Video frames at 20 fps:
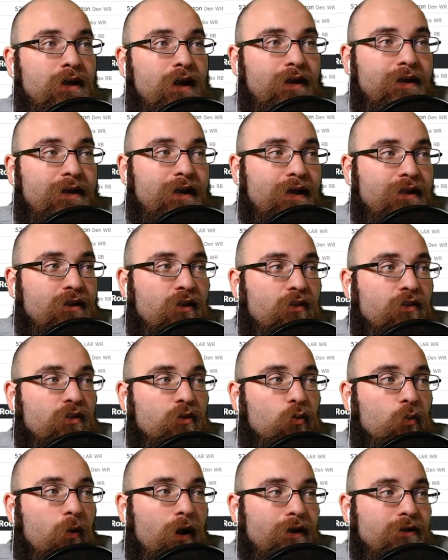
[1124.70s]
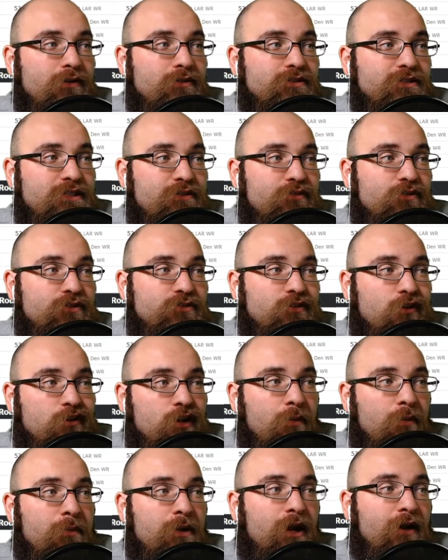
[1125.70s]
Again, the wide receivers are
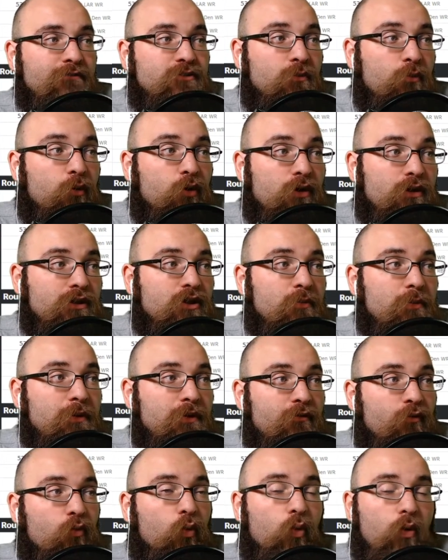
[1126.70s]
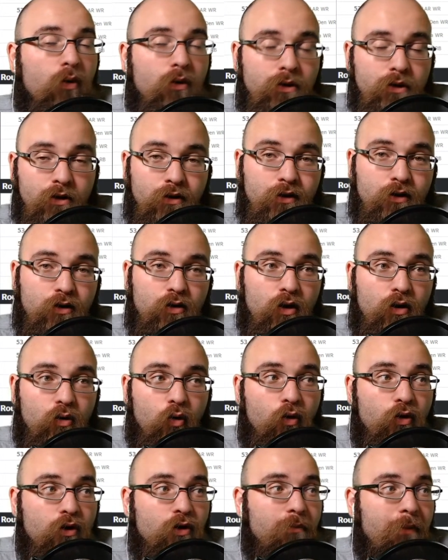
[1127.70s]
coming off the board, a little bit of a
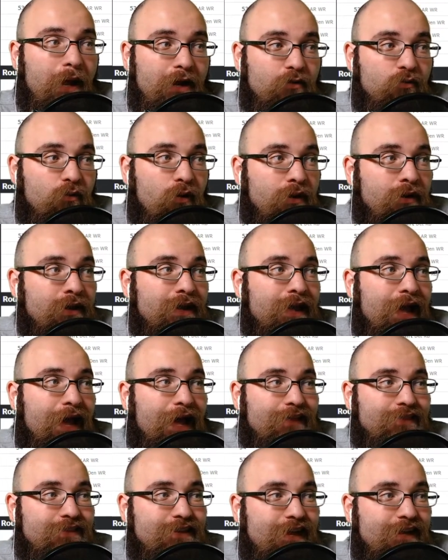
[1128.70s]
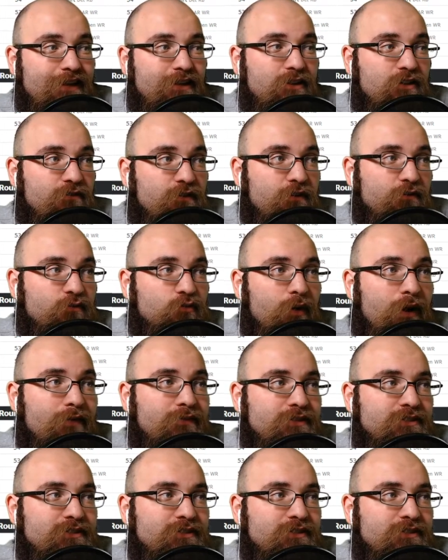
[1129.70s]
quarterback run at the end of the fifth round.